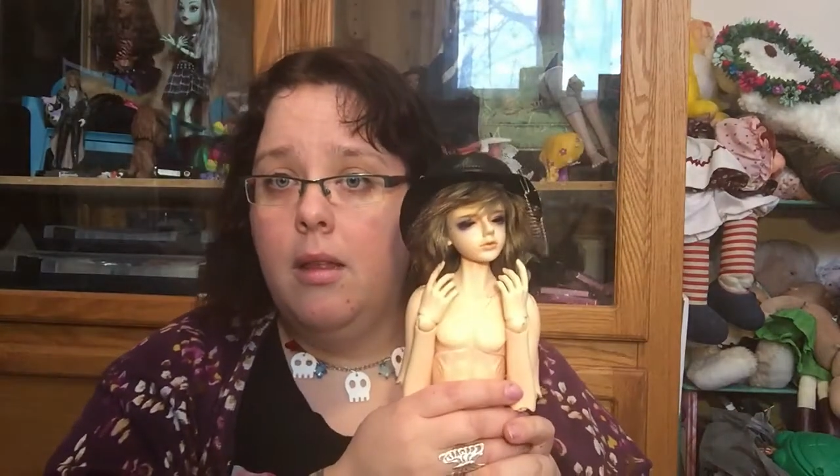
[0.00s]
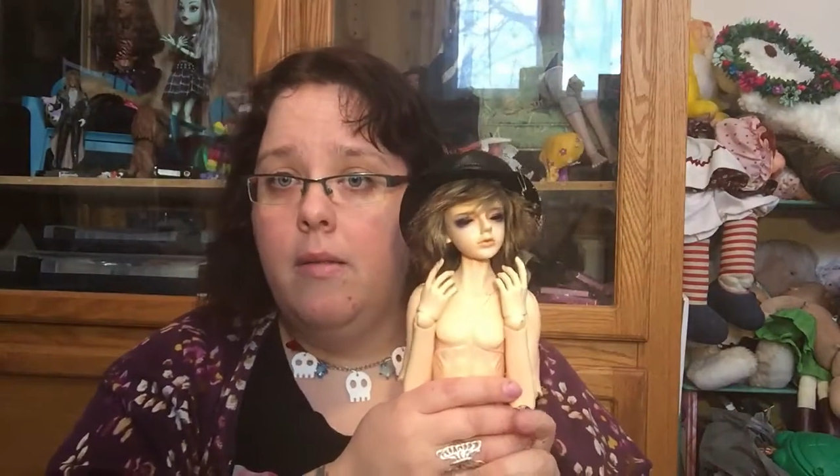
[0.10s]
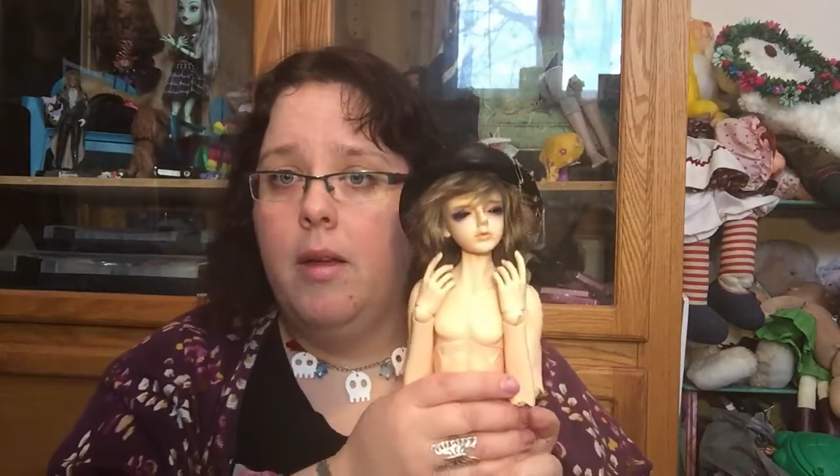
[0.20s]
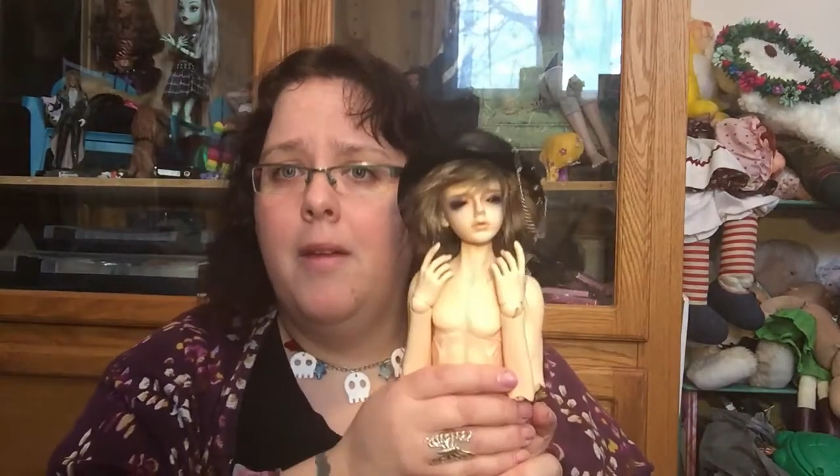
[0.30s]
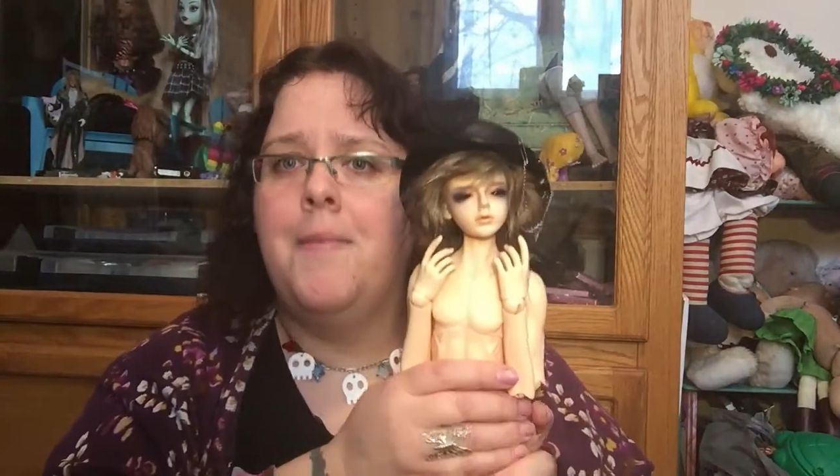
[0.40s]

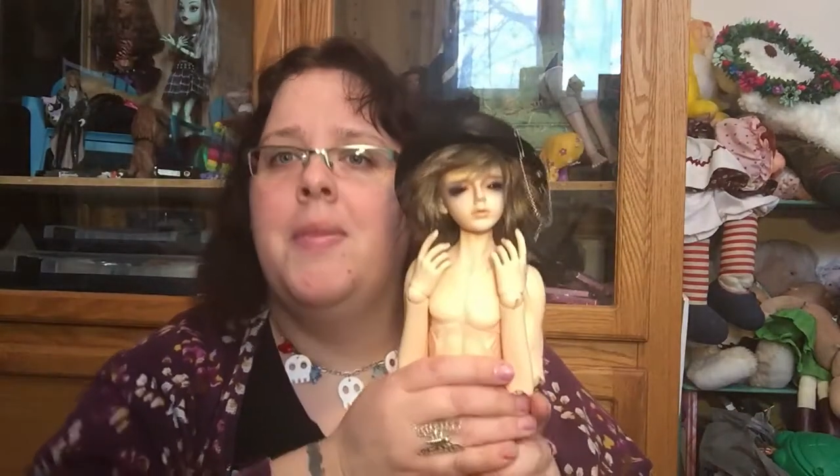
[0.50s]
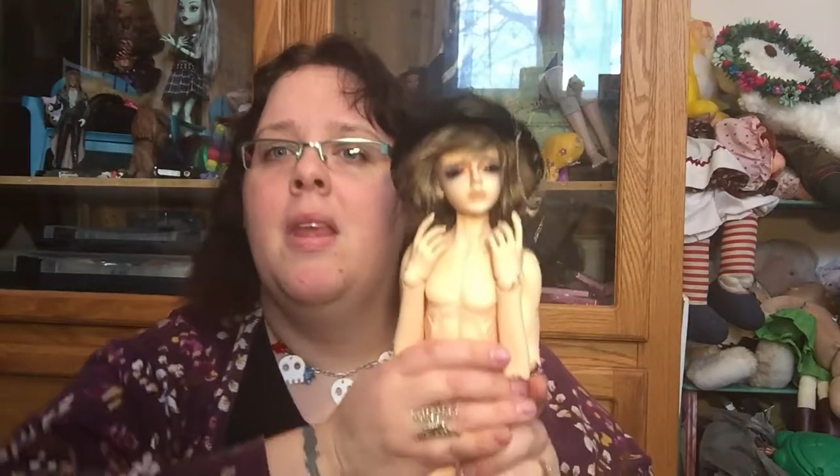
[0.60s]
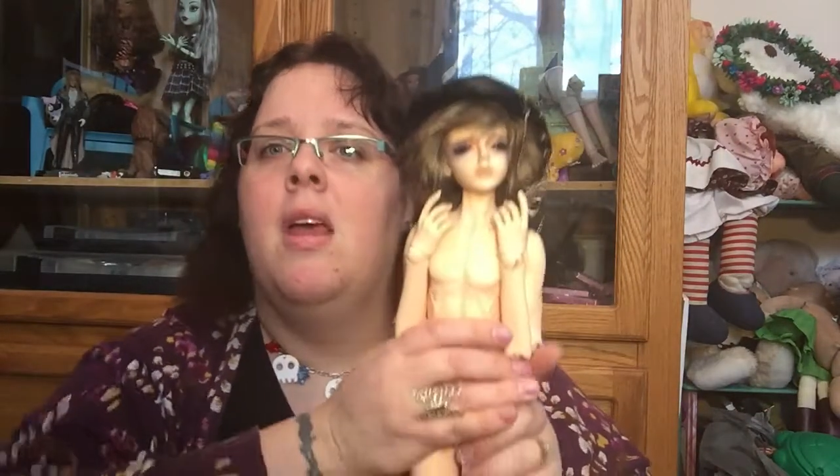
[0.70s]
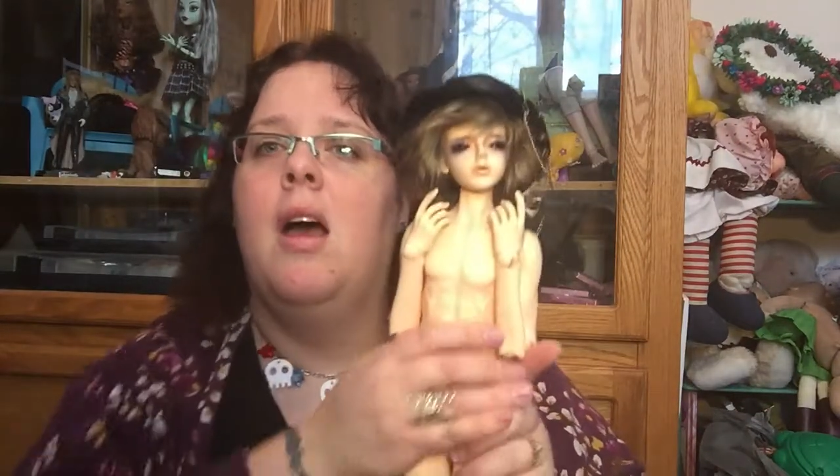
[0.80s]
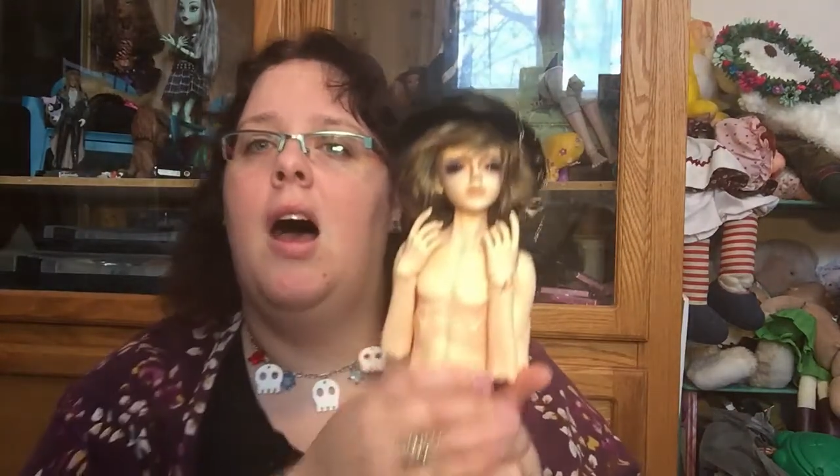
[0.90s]
There we go.
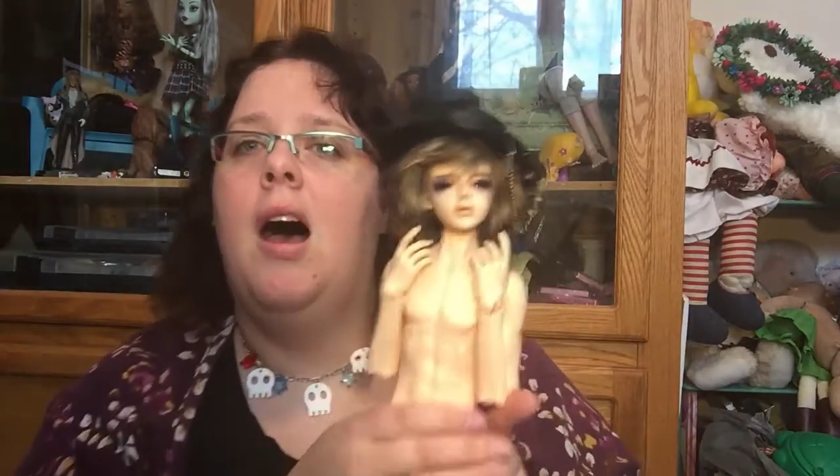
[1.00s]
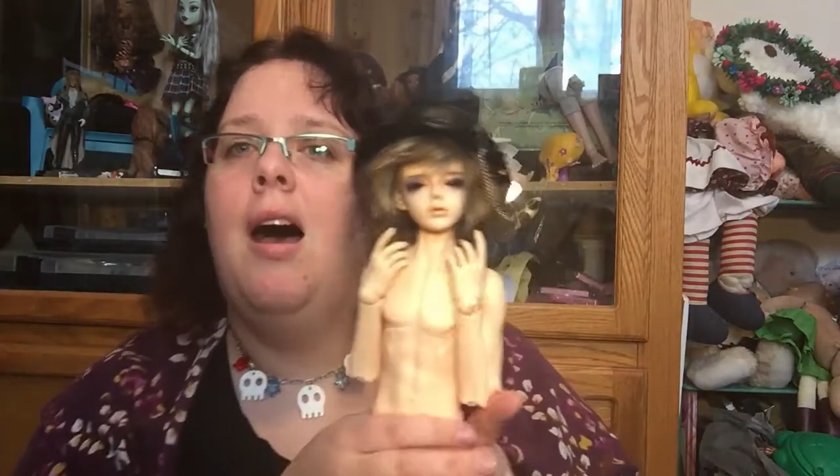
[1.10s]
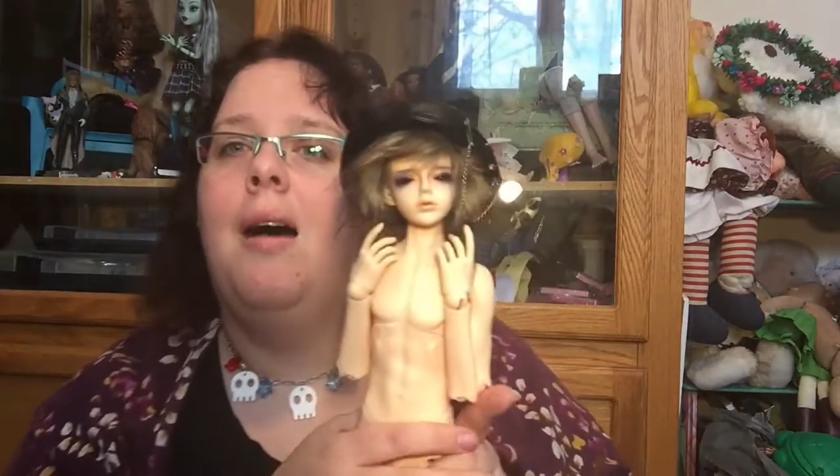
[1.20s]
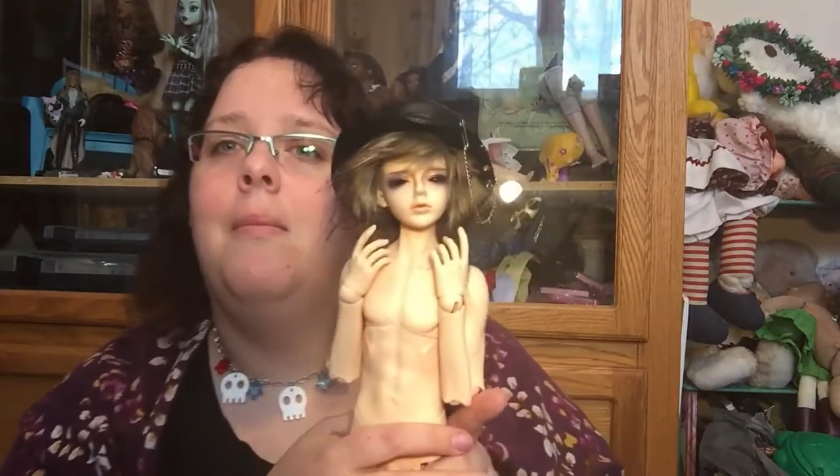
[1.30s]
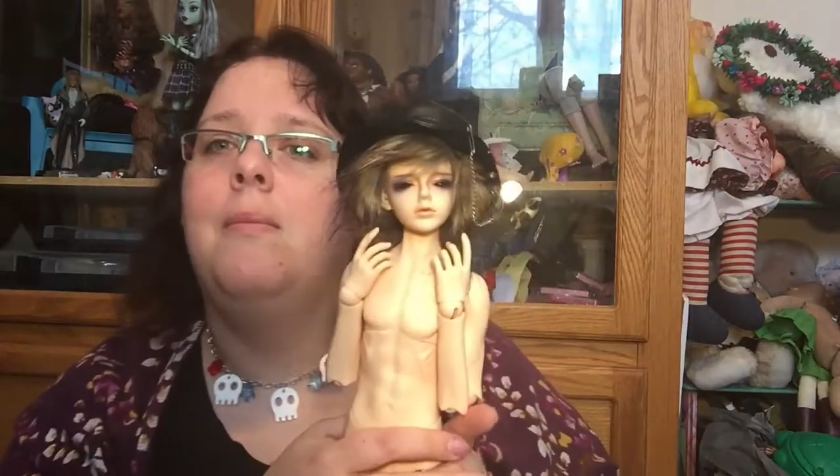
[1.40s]

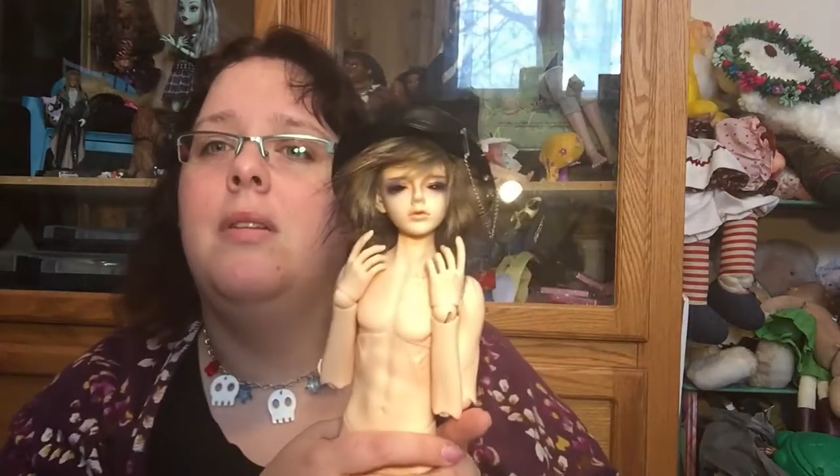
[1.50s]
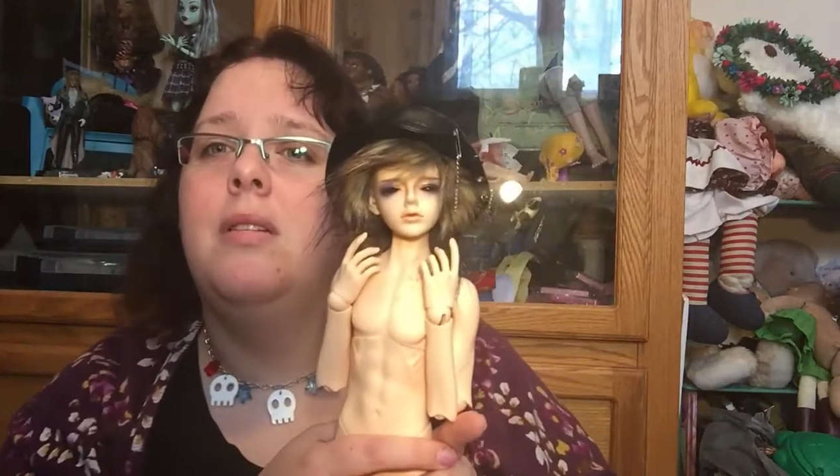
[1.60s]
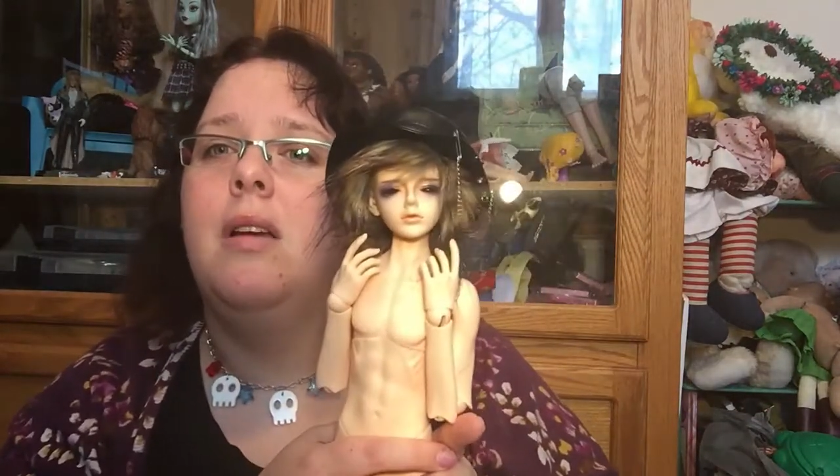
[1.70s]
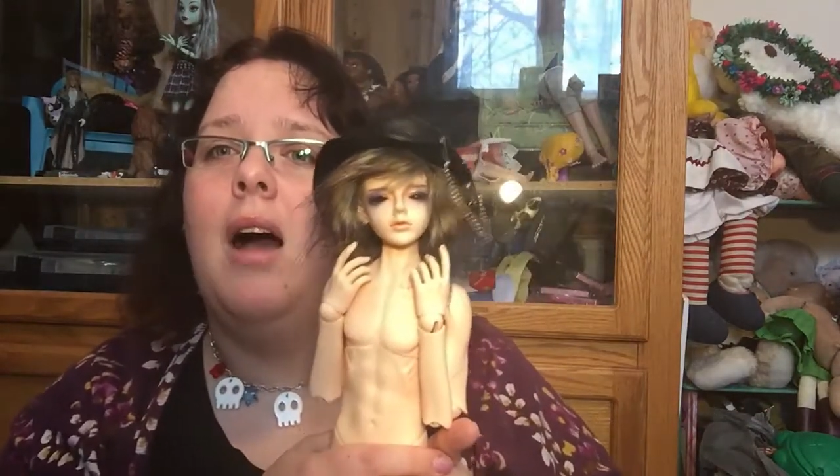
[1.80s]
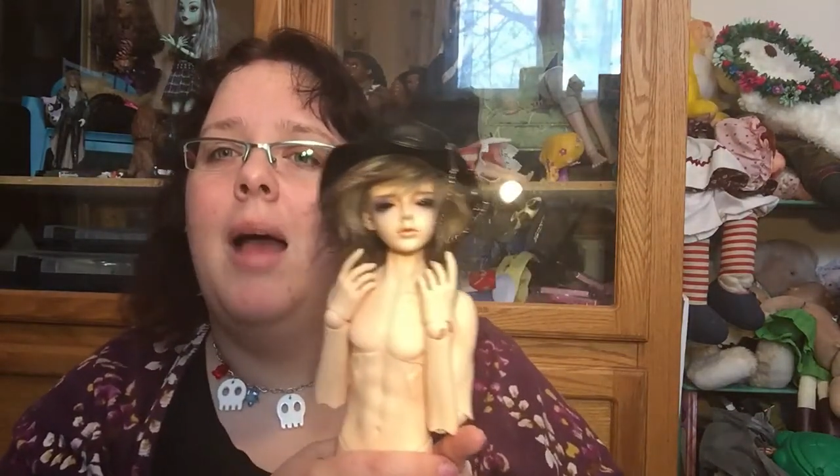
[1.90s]

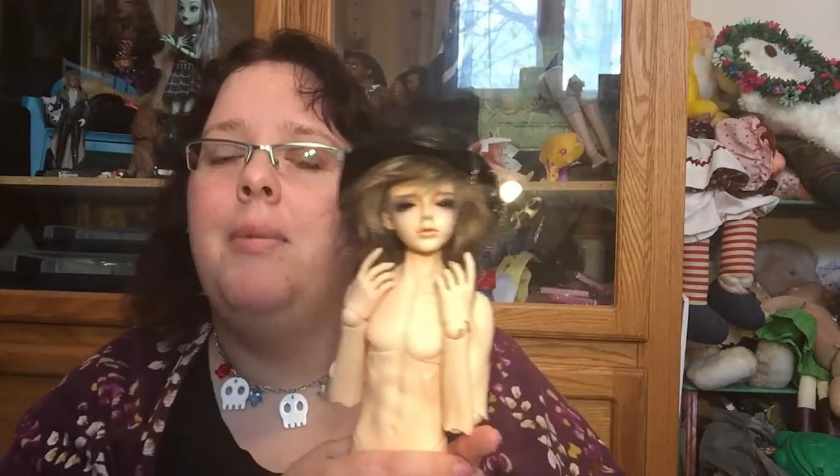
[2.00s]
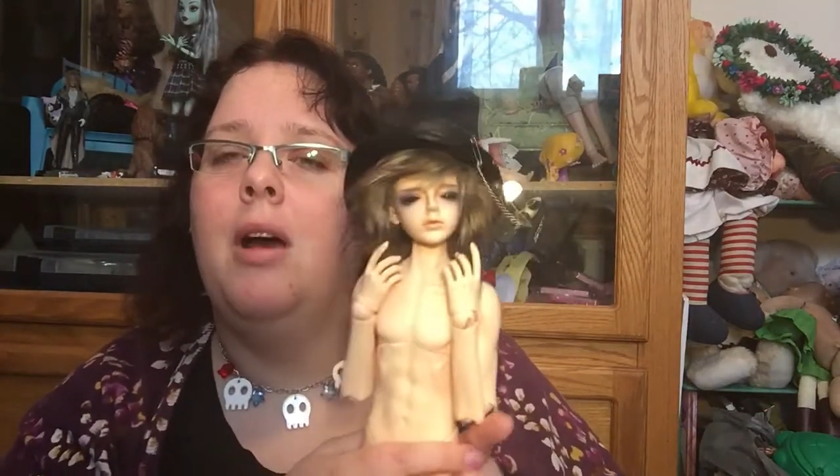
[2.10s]
I'm